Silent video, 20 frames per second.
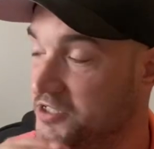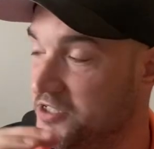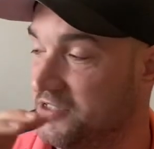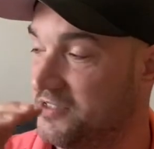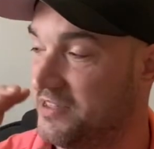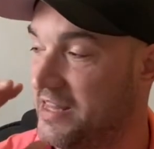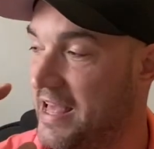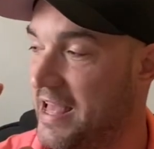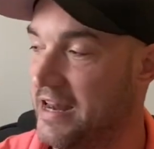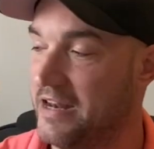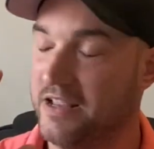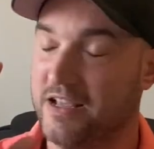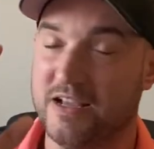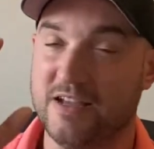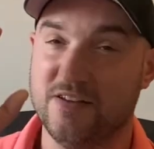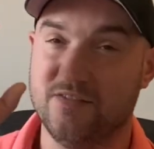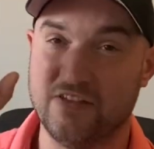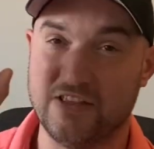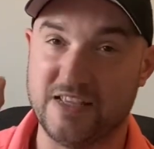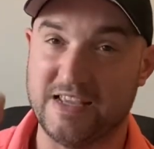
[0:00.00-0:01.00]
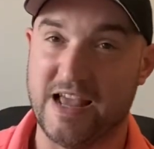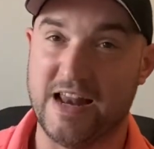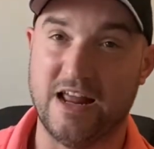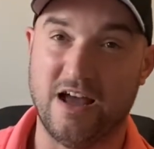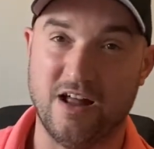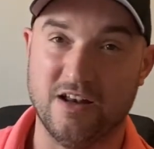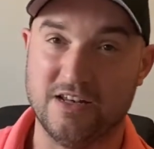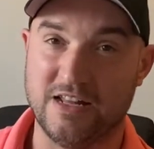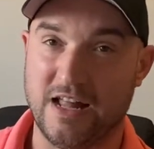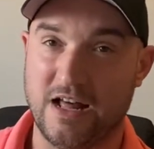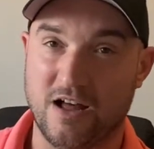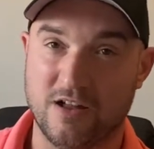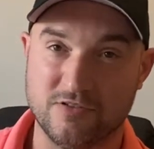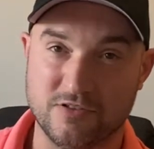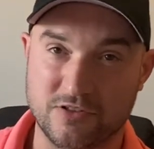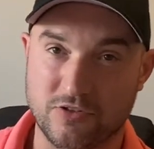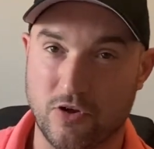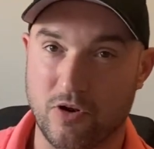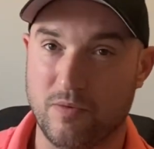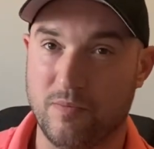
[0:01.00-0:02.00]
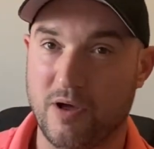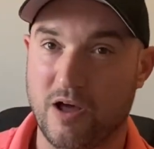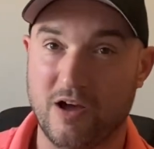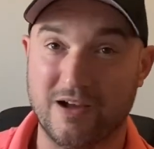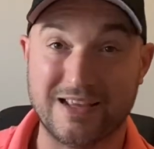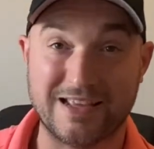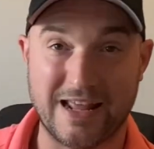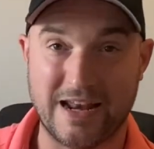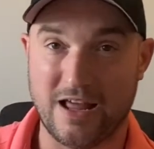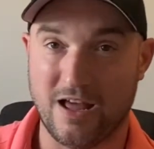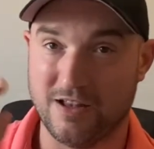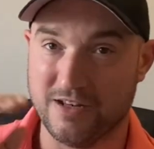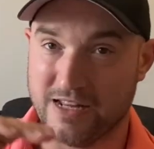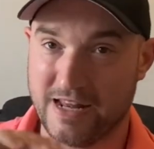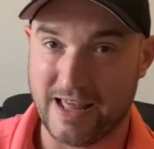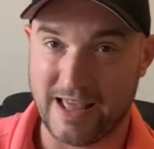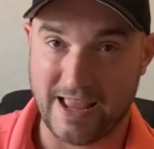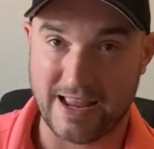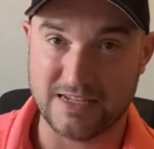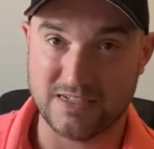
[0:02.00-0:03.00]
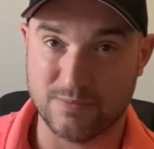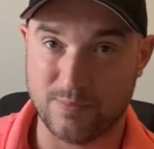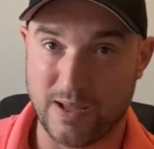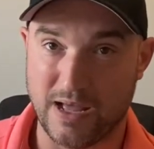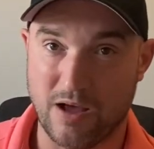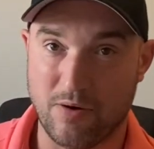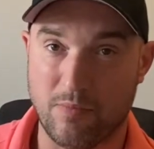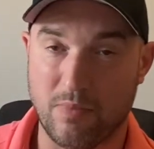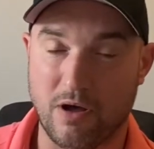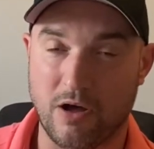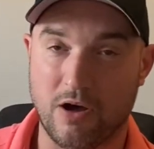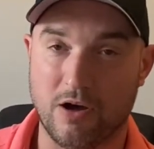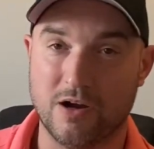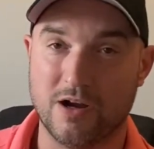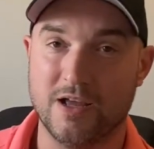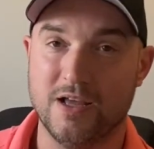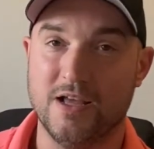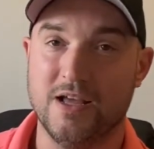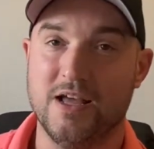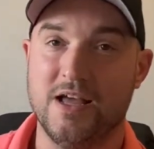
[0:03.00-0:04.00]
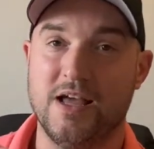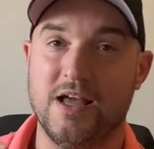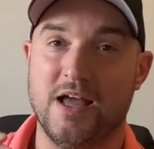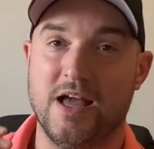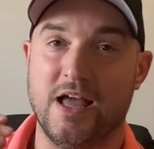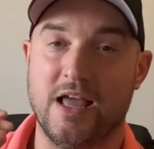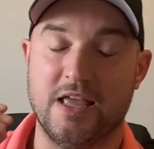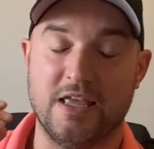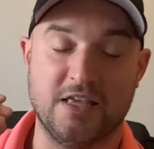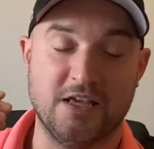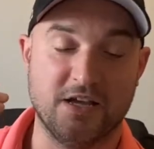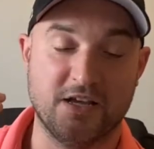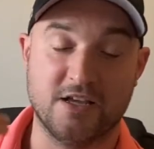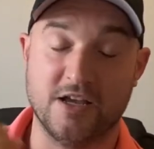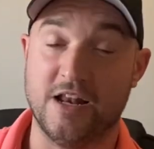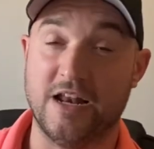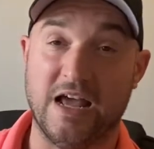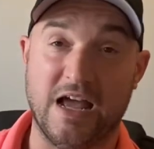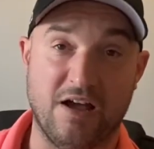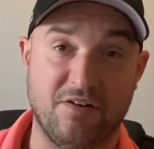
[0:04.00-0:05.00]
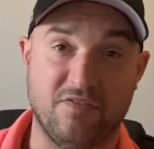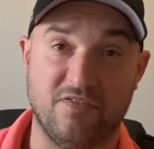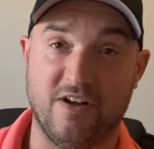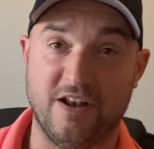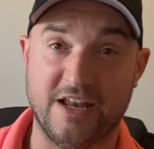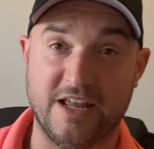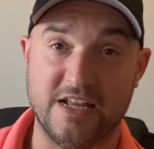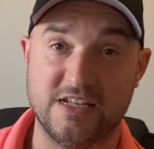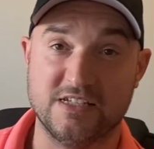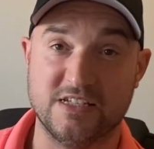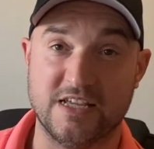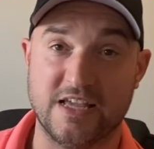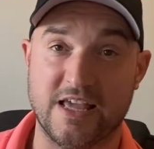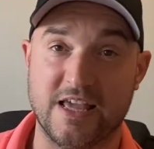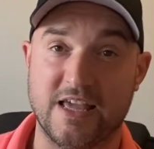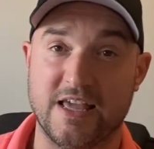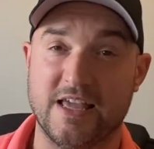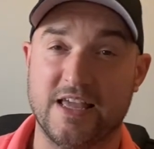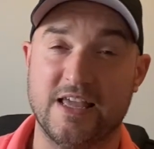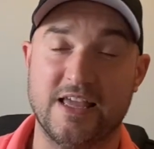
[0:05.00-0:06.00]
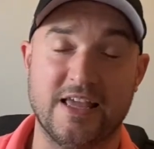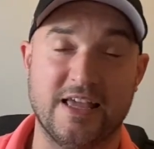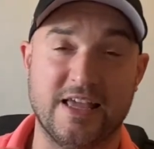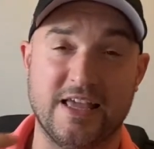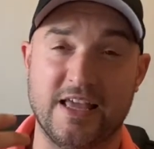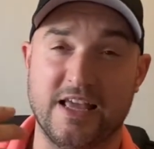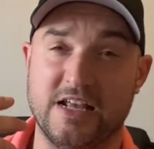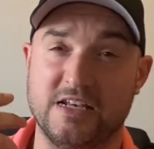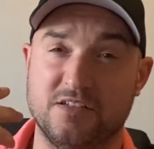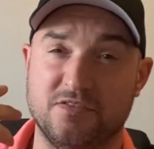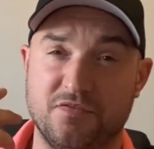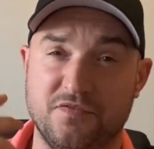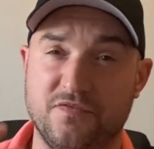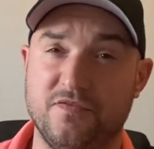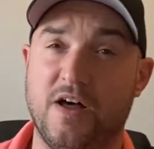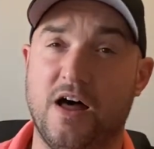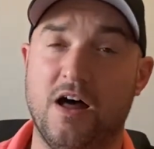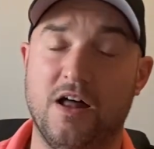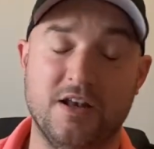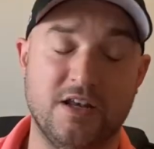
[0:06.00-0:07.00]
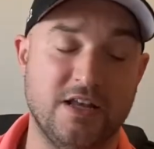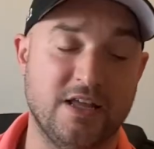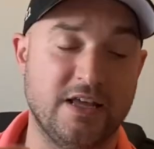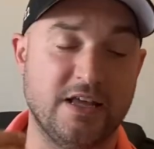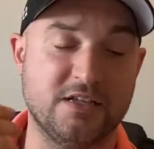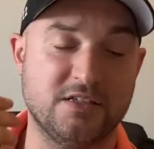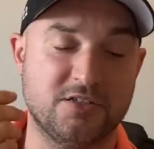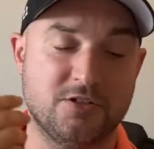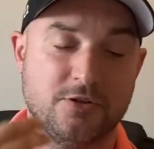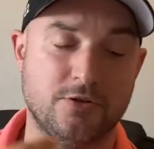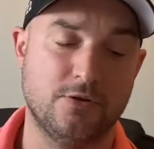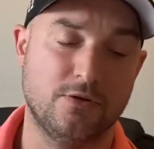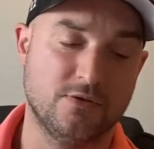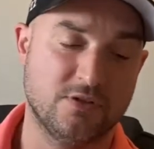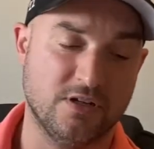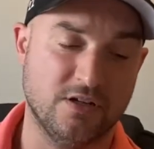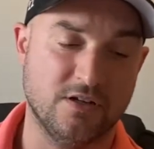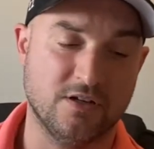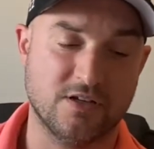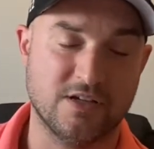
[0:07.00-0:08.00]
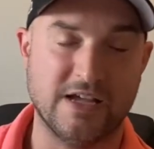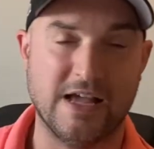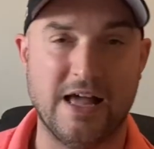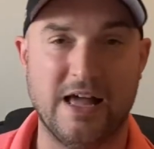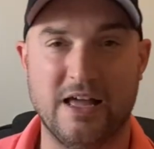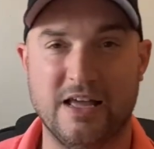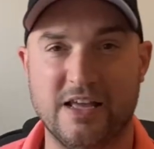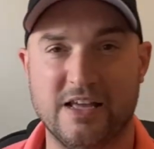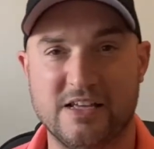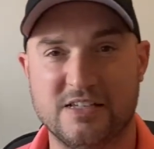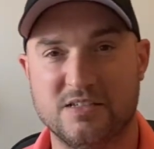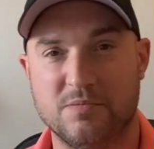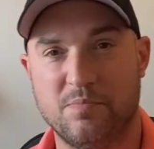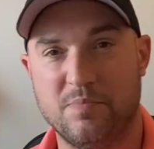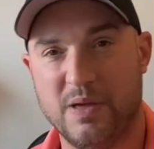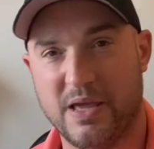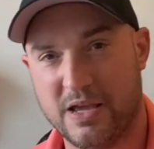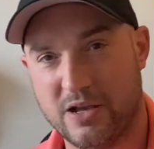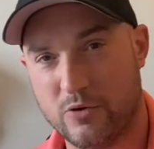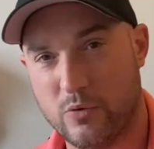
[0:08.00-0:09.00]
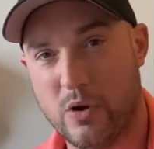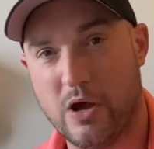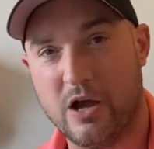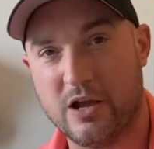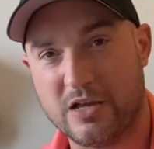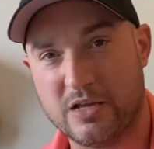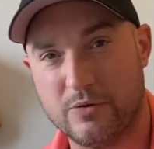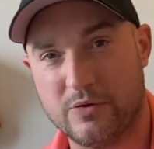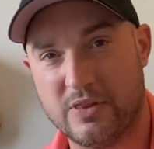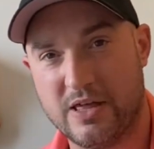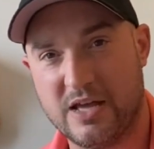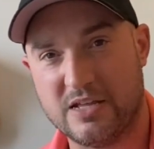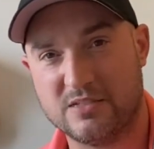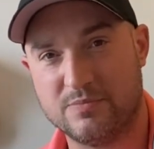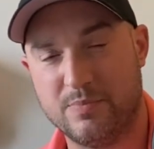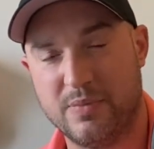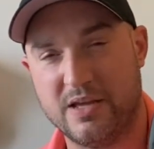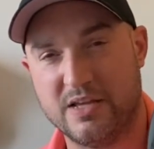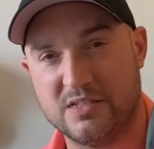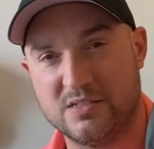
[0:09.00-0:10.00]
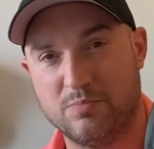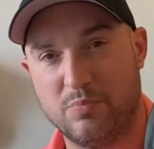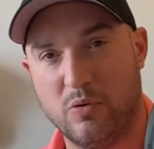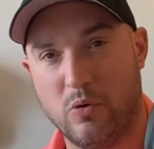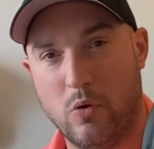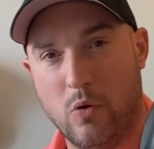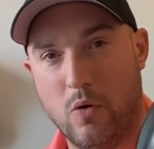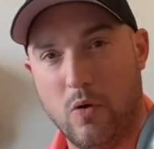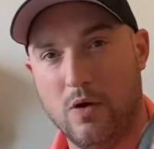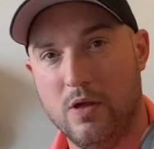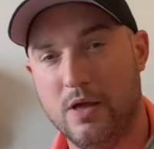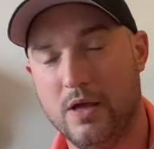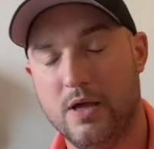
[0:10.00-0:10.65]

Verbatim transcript: just then, get it under that hundred dollar mark, get it under that eighty pound mark. You're gonna have fun hitting it. It's fun. It's cool to look at. It's a bit quirky with that spaceport,